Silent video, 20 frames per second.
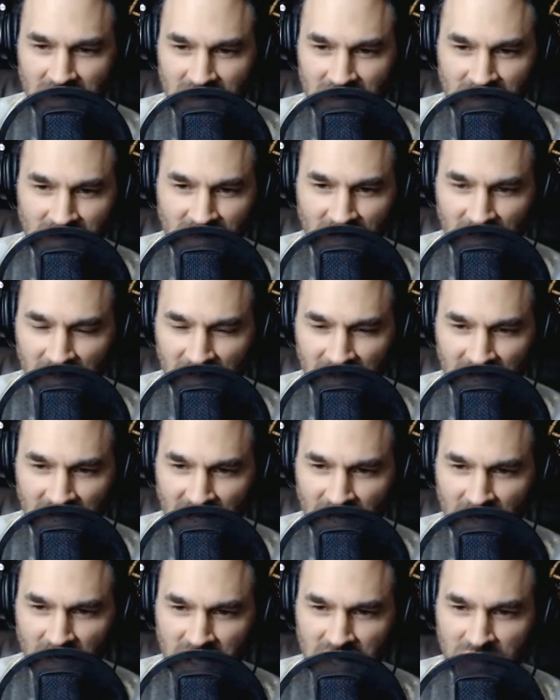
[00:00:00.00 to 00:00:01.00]
something. I
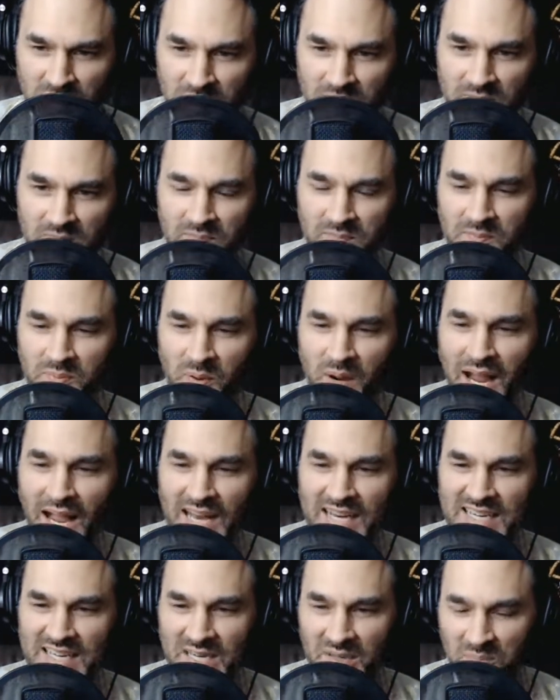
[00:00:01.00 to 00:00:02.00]
don't know, just
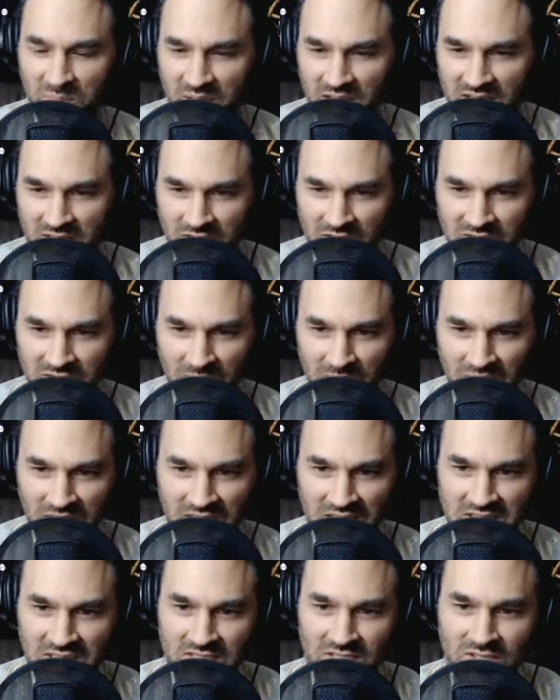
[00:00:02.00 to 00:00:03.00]
branded a bit or something
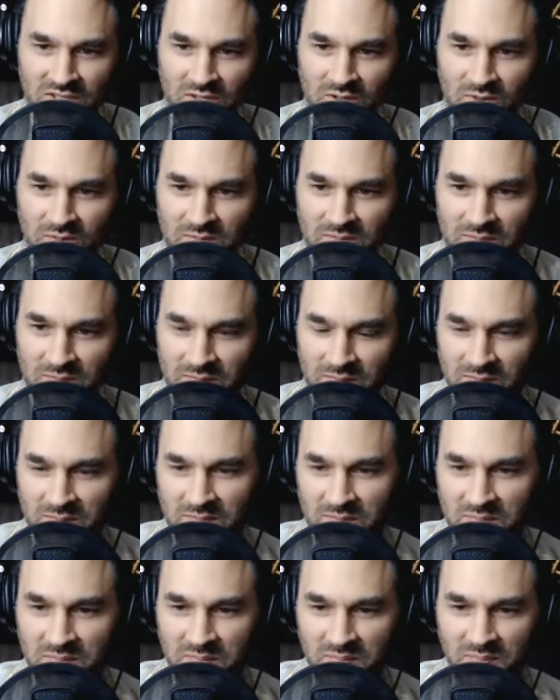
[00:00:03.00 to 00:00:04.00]
because it's too
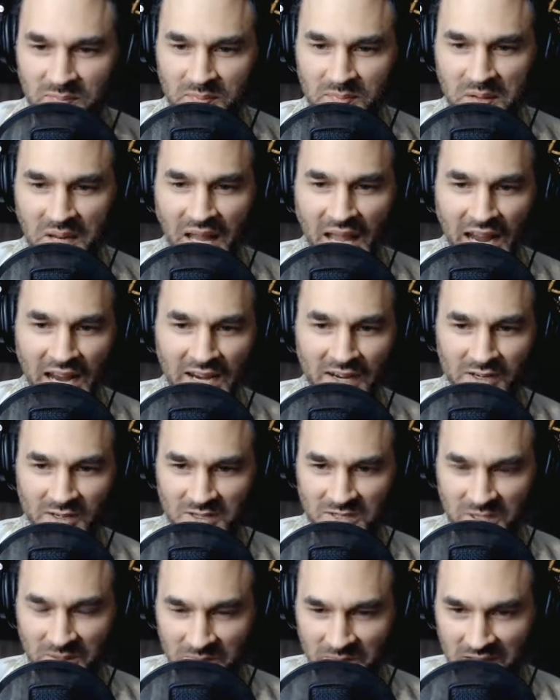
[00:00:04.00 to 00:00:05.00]
plain or
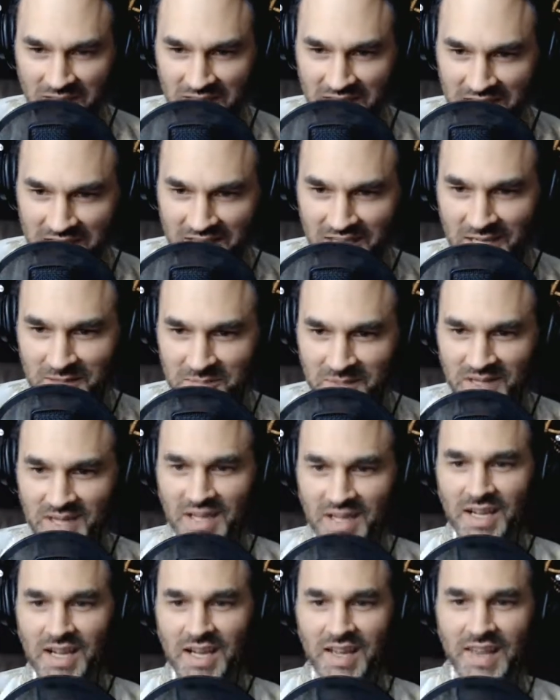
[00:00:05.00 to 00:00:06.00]
something like that. But
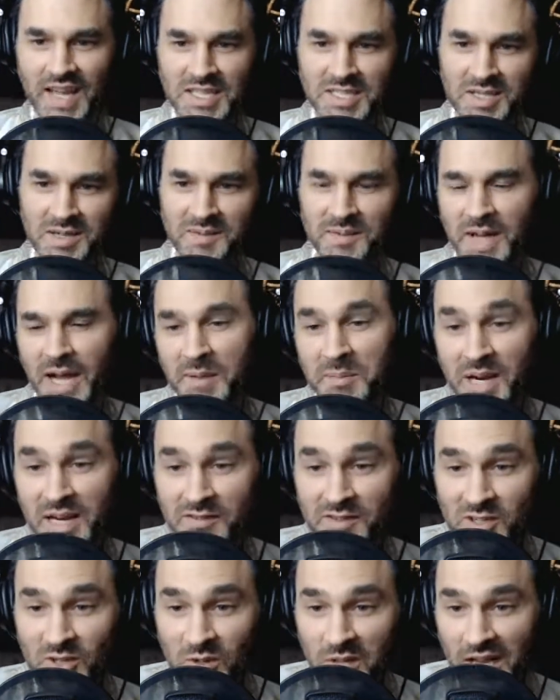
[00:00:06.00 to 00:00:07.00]
I might even
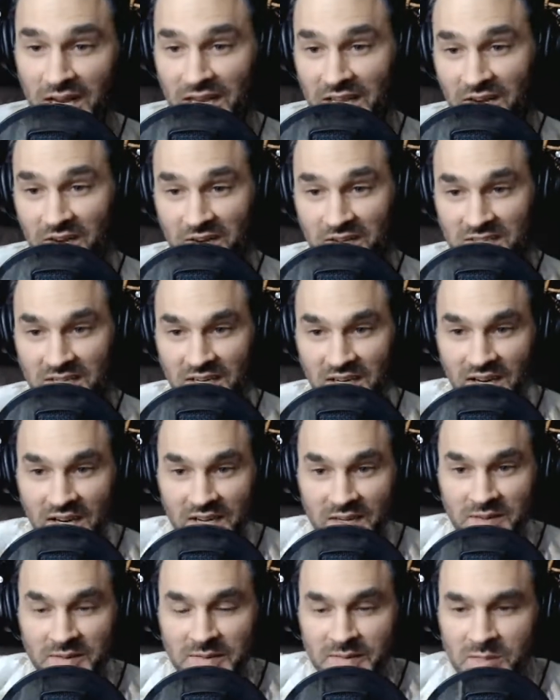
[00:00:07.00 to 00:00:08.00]
do that later tonight.
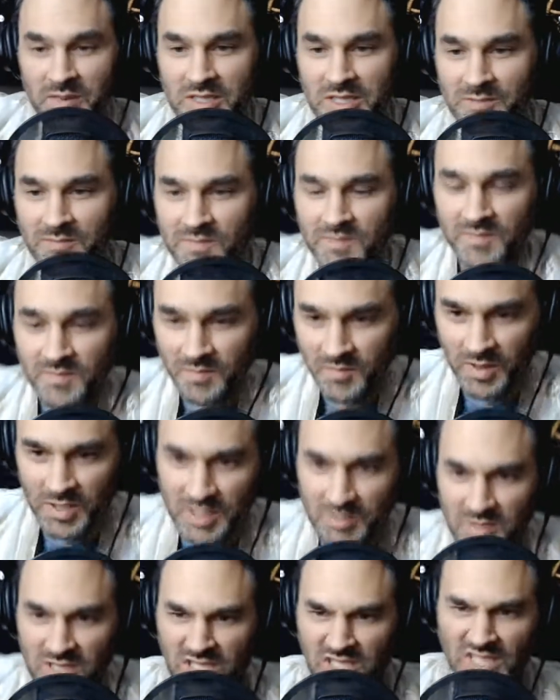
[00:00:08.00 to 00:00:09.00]
Put some
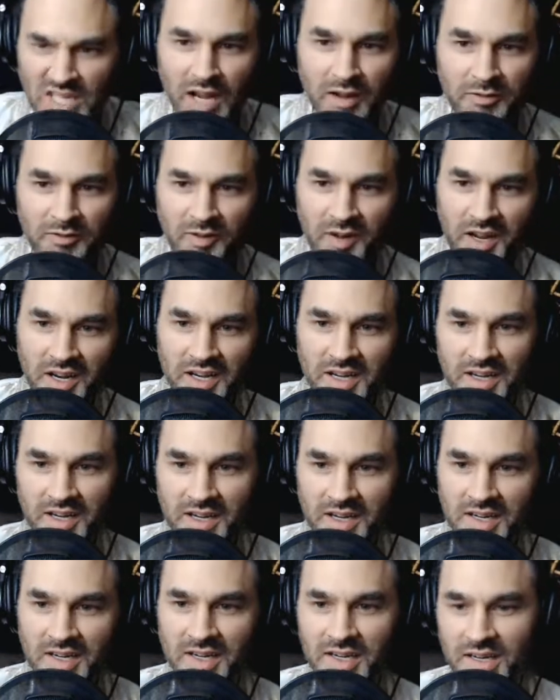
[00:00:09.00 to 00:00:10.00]
stuff on here.
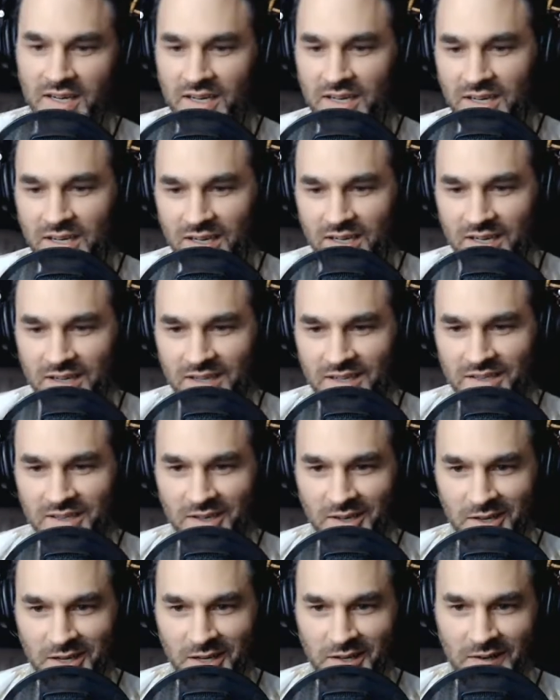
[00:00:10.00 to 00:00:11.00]
Don't
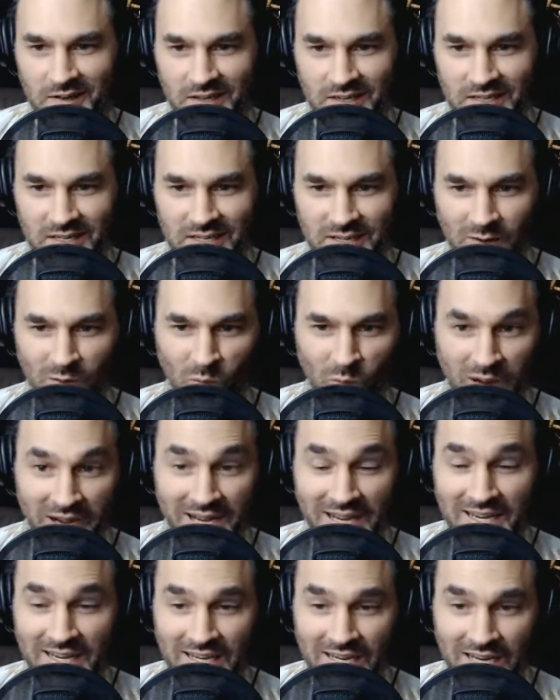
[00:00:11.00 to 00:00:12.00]
know.
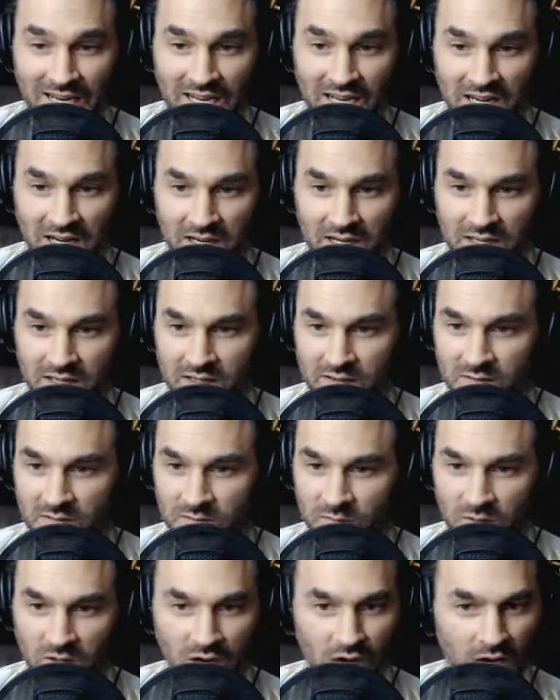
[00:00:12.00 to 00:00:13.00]
Winging it, Lachlan.
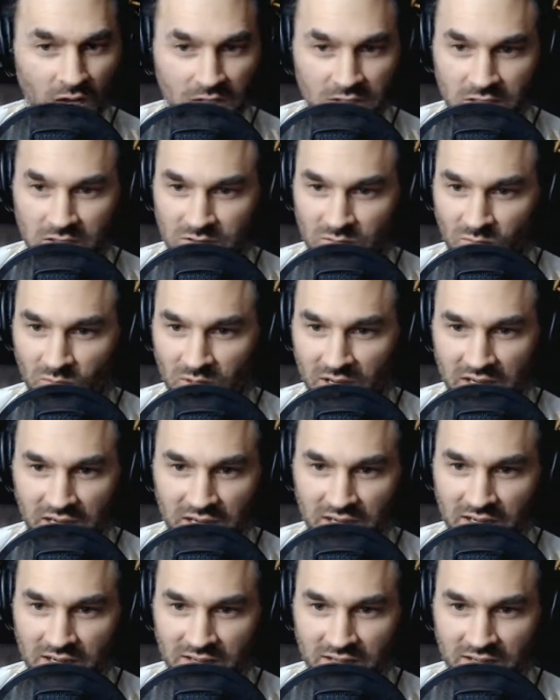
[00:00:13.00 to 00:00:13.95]
We're all just winging it.